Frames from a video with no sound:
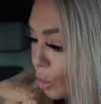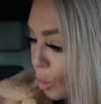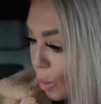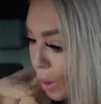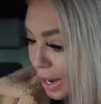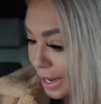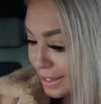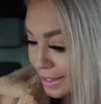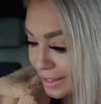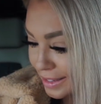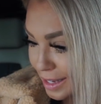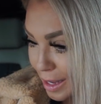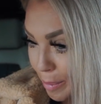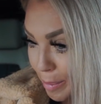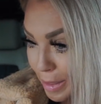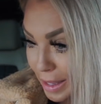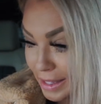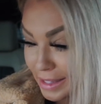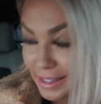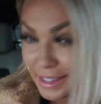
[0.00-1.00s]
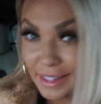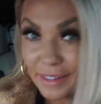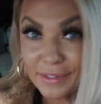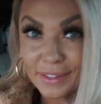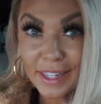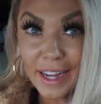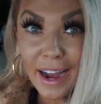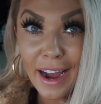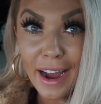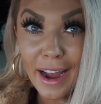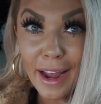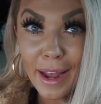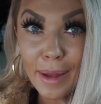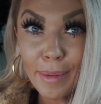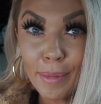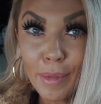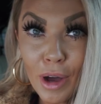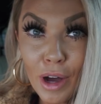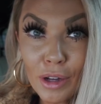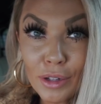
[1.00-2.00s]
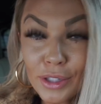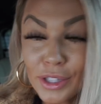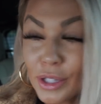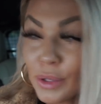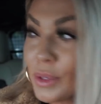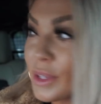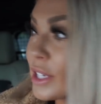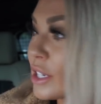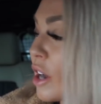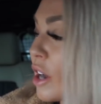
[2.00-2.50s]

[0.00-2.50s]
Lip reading: quite a bit of time also at the